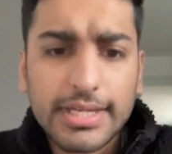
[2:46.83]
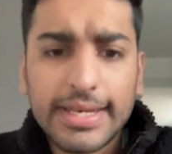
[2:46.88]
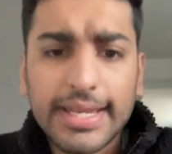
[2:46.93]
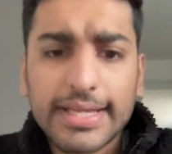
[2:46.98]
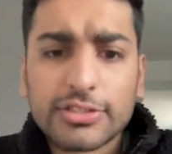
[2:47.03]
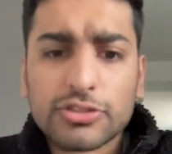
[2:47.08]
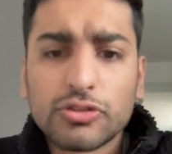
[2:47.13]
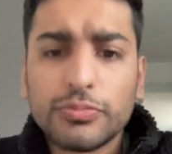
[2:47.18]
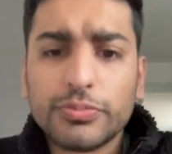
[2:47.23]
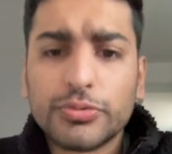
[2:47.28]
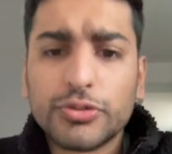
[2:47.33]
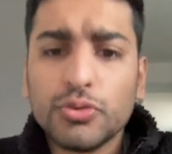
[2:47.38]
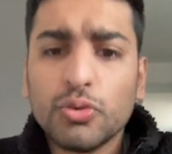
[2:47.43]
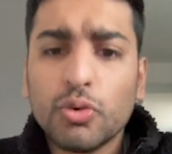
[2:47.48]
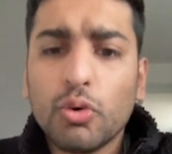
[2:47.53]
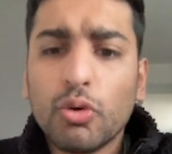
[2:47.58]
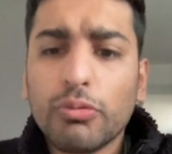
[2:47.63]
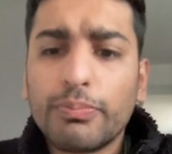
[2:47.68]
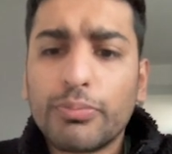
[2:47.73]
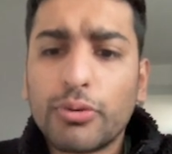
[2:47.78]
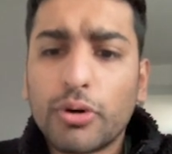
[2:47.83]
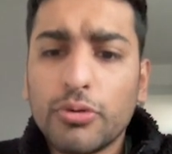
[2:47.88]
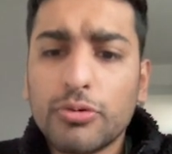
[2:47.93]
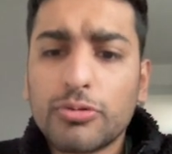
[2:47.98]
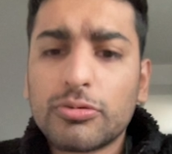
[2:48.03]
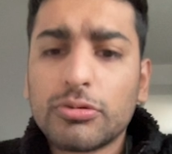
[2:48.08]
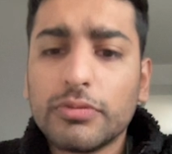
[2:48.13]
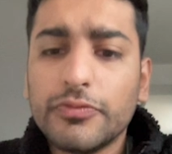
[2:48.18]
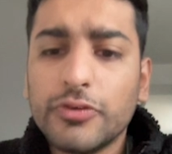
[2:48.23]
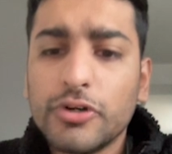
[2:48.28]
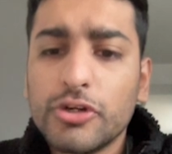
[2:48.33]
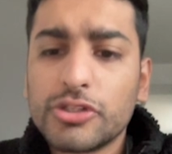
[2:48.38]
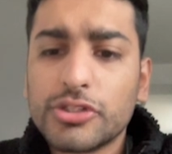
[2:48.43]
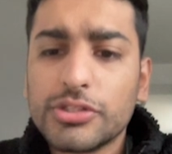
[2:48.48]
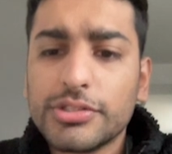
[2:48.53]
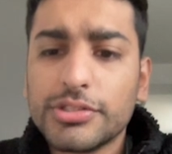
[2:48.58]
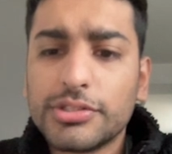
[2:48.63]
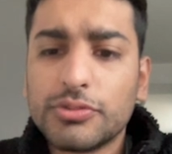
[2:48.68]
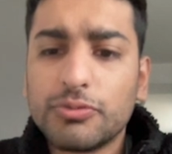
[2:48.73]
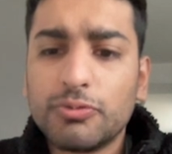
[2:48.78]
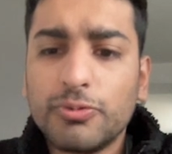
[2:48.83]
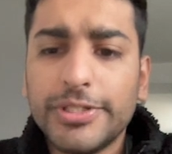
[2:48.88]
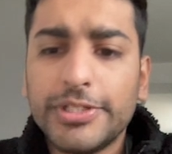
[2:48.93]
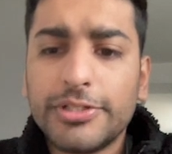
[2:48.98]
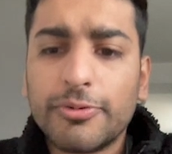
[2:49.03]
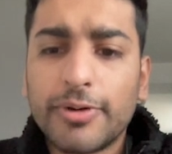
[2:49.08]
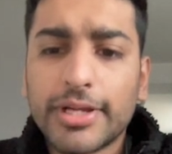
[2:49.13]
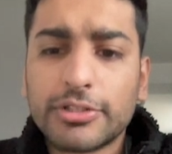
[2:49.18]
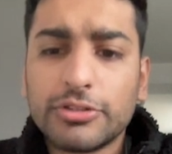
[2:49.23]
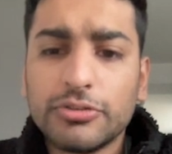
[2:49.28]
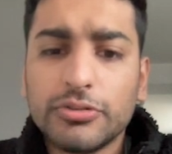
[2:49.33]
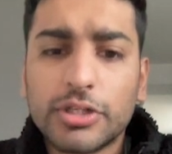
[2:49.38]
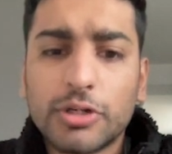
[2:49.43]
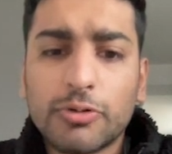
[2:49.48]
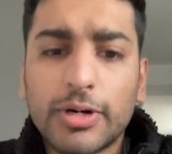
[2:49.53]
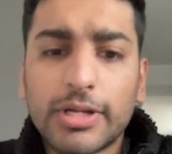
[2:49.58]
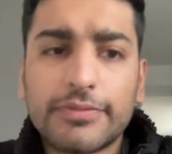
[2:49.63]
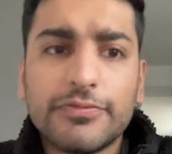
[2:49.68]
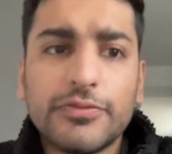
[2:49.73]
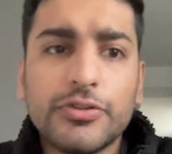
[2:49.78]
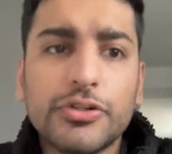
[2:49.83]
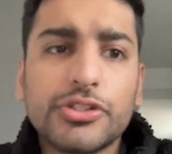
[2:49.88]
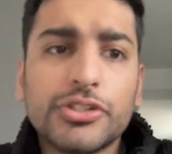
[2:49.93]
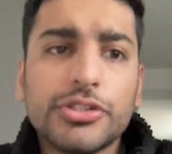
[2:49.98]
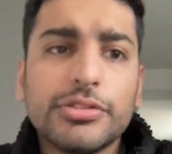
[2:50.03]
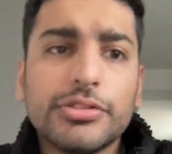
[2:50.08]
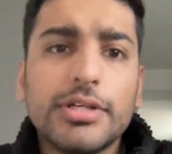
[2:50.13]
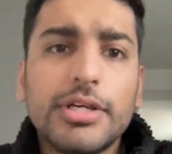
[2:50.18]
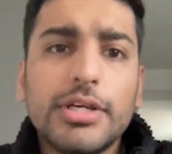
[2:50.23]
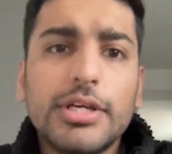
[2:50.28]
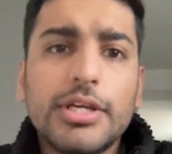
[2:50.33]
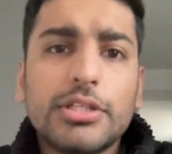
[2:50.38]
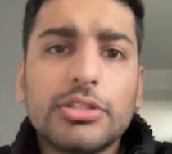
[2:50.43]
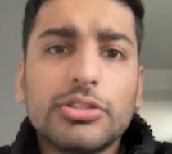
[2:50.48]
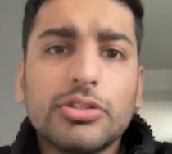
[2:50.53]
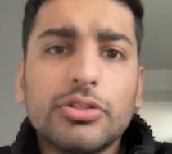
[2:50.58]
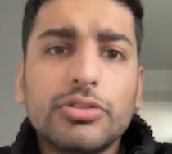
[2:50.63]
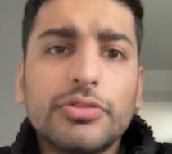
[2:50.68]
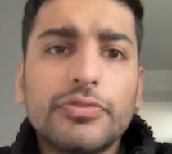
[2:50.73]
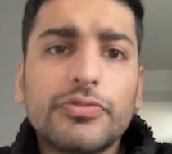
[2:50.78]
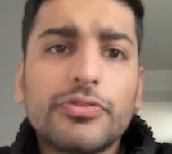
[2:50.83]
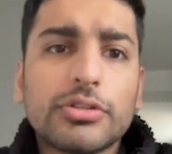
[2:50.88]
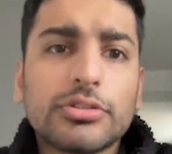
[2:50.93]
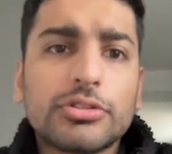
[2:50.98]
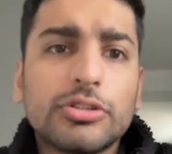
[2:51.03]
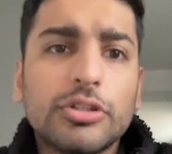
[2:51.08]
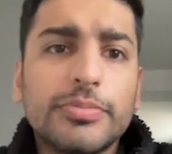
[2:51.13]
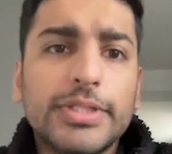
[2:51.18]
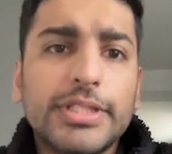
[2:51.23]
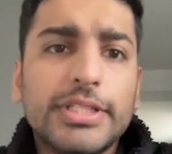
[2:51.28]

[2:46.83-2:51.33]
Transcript: Next up, do all protocol versions redirect to the correct version? So you've got so many